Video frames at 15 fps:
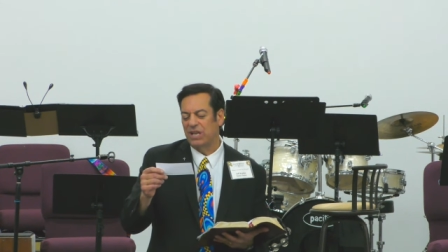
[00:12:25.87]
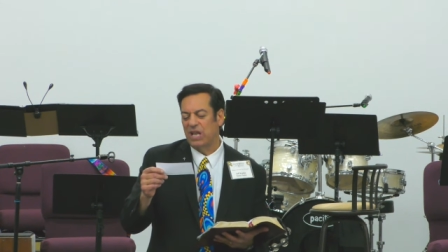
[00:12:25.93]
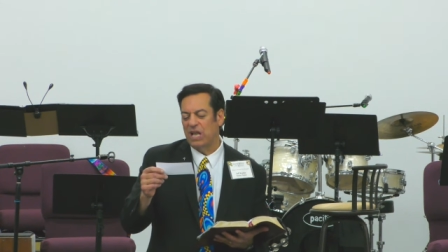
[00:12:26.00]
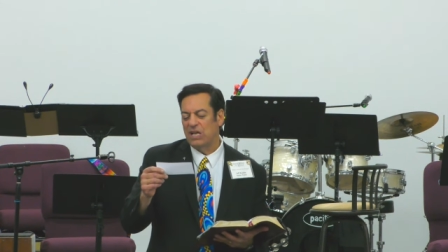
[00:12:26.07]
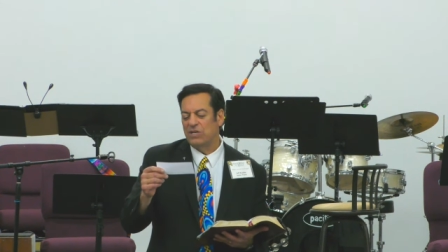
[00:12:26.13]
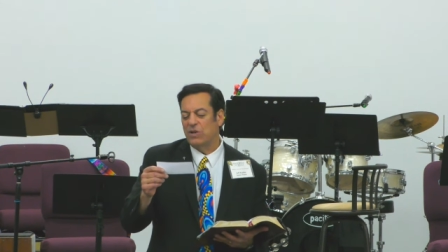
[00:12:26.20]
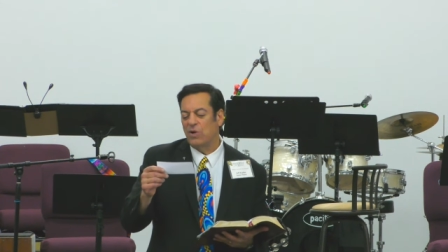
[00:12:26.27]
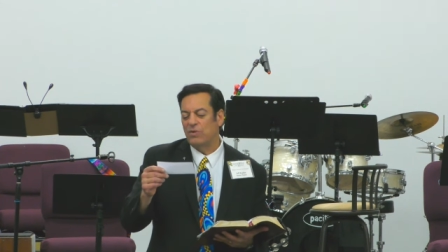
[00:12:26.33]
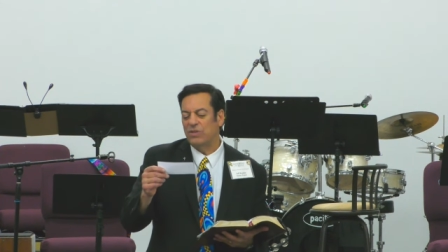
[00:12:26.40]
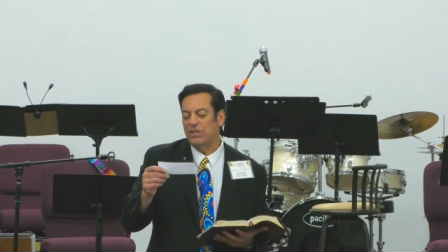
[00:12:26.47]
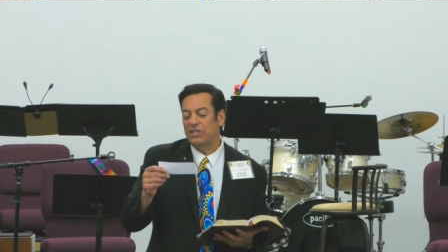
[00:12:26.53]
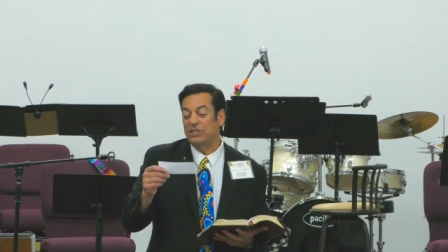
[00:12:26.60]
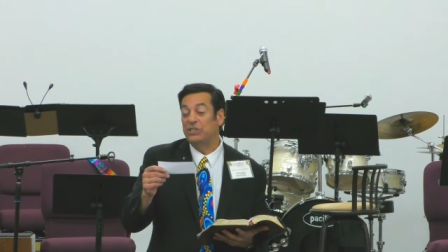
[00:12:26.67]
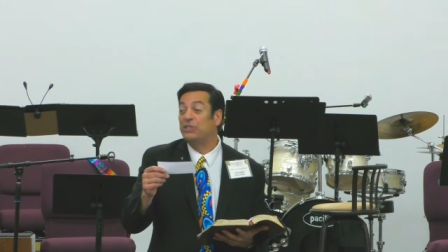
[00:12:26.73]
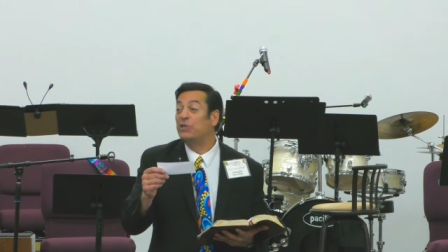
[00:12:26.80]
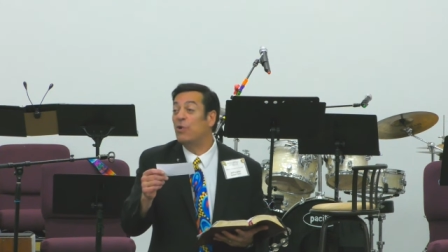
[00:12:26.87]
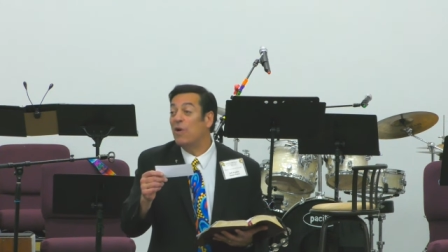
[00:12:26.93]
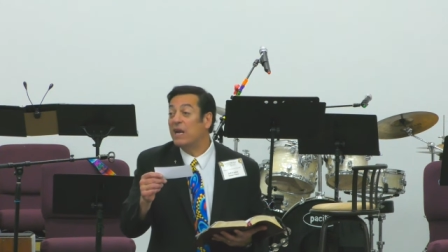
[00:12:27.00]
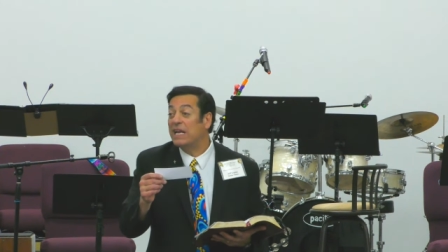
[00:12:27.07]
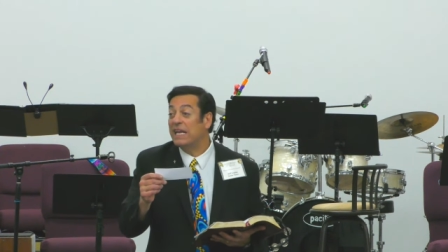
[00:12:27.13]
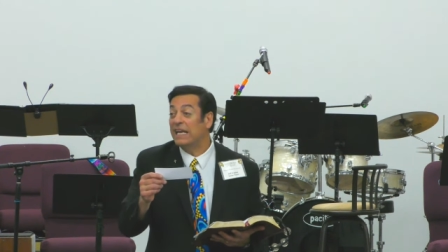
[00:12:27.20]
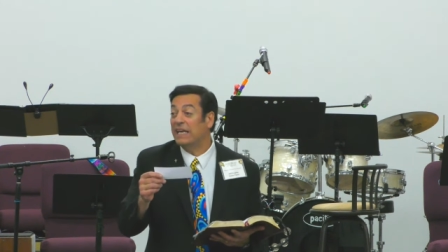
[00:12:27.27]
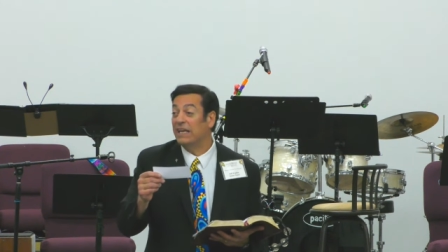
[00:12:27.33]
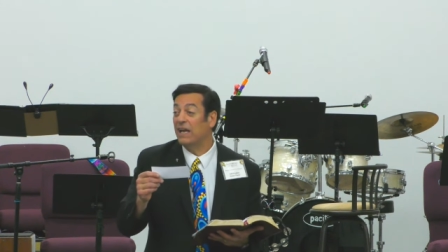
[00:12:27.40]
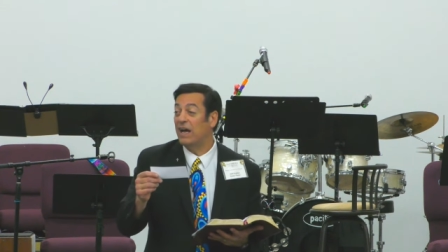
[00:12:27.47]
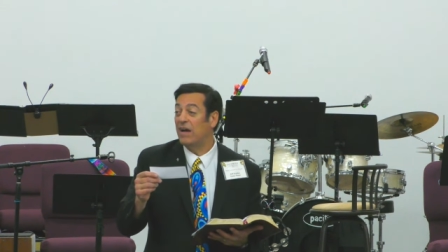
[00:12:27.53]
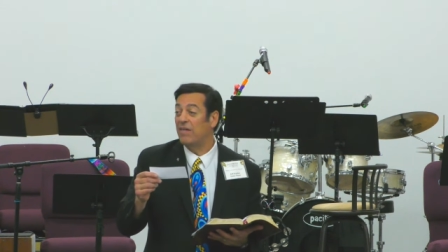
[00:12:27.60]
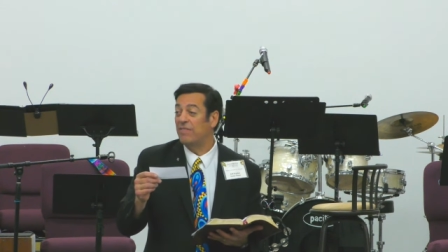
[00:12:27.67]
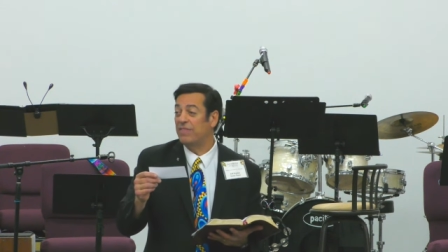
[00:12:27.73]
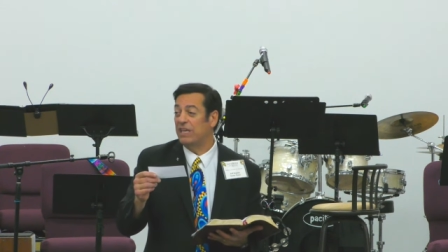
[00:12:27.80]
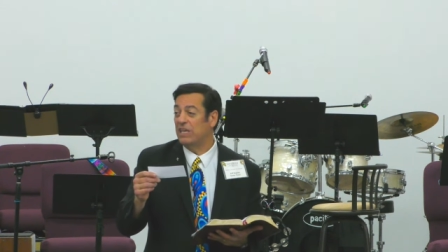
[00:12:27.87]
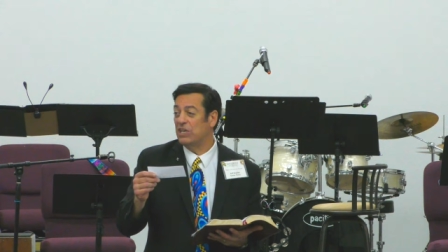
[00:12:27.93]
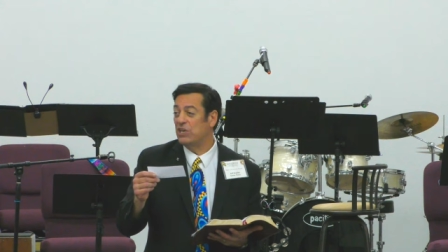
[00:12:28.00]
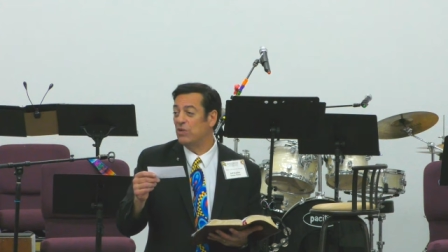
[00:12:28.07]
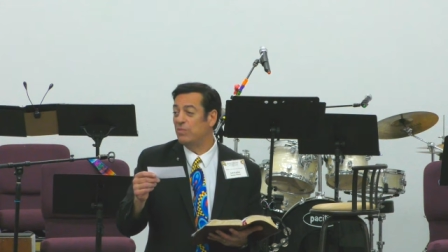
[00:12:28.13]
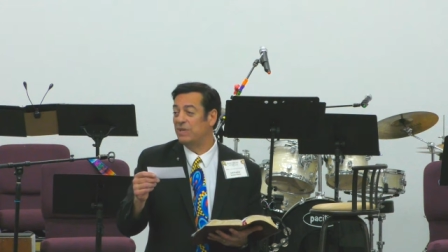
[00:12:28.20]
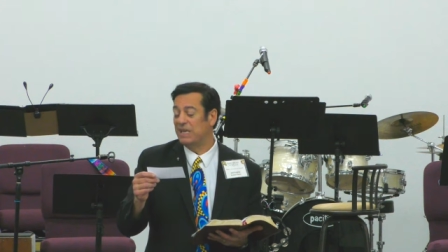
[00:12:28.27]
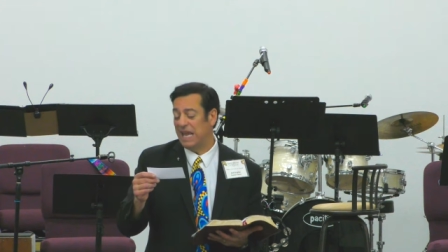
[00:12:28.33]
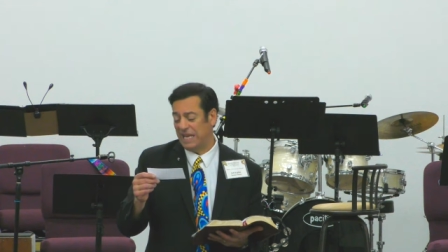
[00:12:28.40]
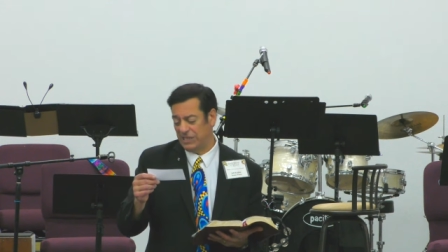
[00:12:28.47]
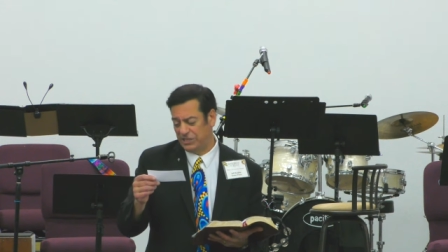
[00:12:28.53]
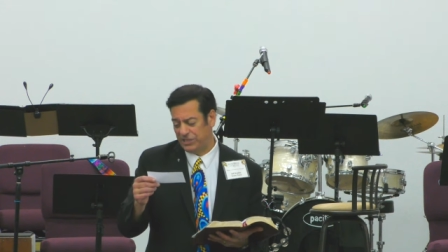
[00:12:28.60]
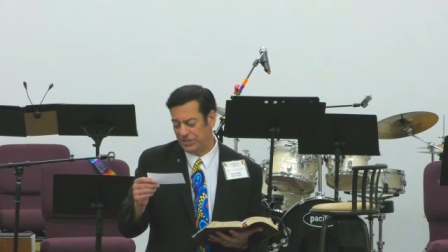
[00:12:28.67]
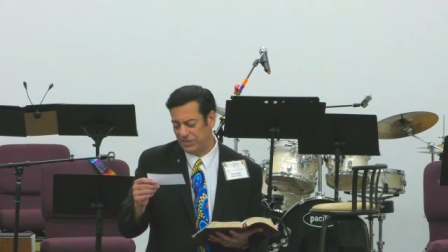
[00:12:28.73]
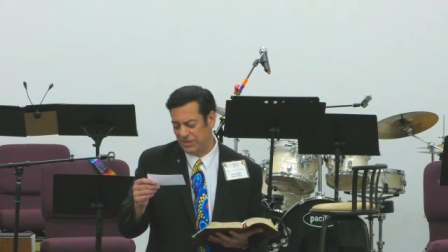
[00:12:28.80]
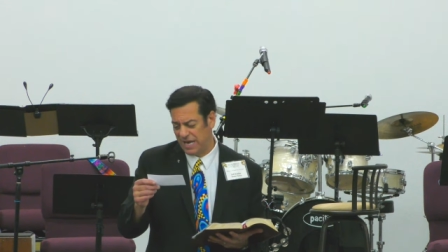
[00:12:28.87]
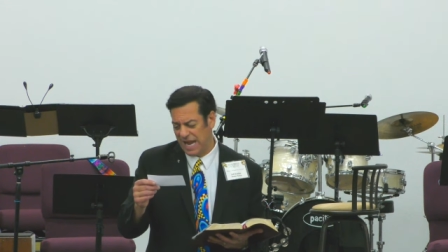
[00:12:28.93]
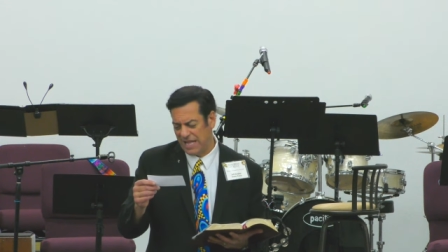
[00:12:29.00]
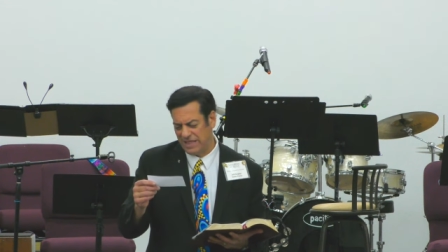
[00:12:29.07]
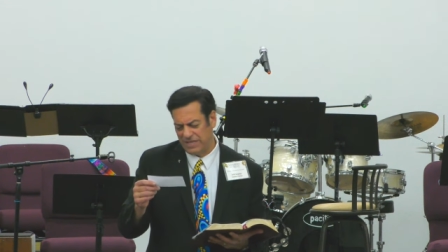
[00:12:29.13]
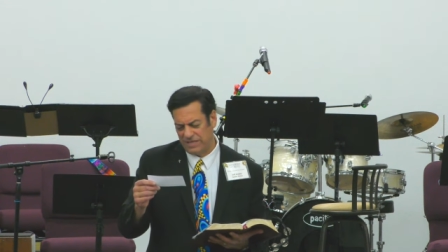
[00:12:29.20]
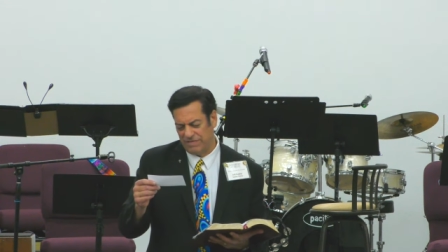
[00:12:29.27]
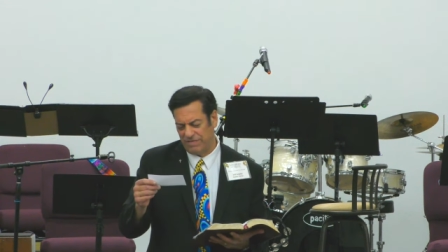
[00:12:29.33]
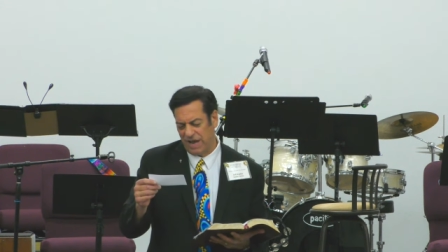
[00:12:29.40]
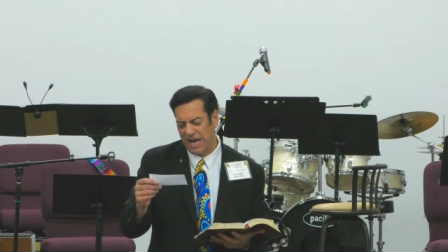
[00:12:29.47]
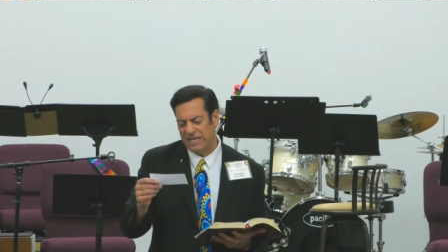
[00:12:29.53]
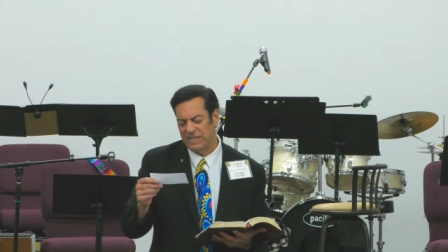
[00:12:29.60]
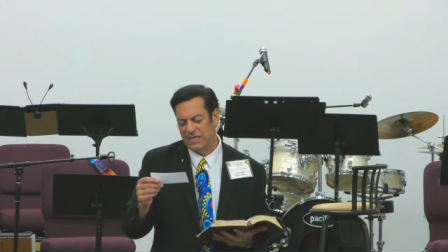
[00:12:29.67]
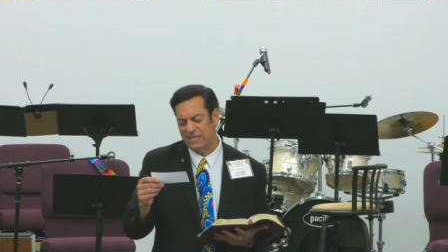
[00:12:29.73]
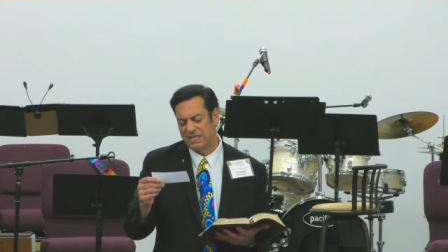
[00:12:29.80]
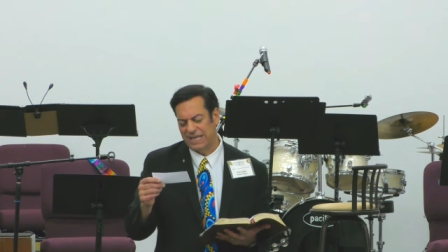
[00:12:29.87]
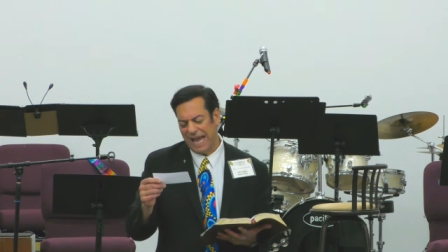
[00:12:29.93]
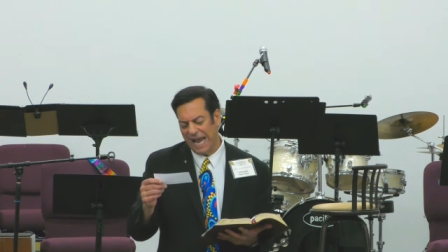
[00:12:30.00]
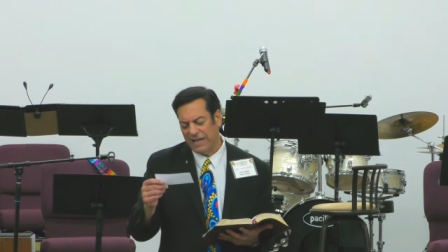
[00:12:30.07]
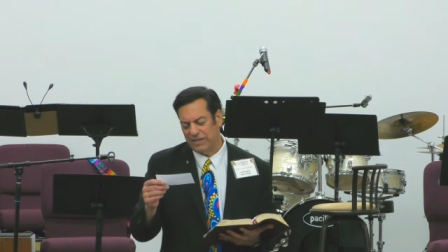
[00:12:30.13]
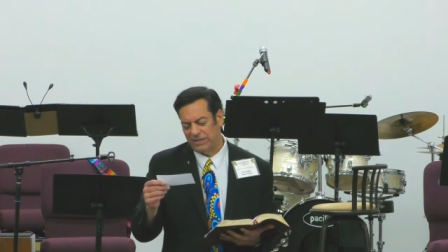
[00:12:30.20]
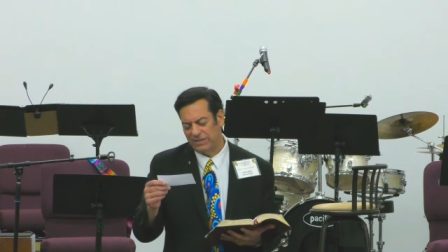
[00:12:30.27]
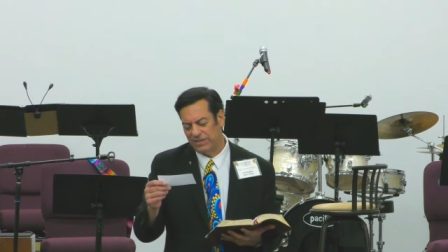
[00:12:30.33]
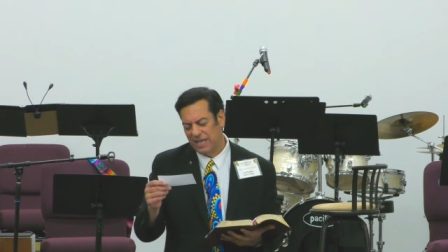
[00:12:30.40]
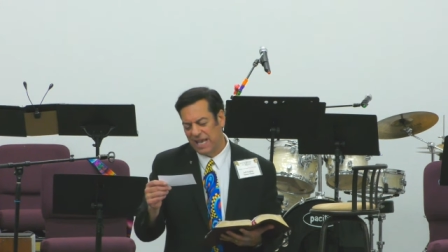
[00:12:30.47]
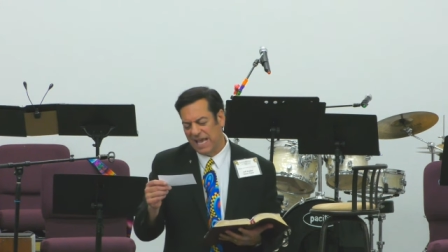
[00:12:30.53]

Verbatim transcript: note the joining of the human nature and the divine title,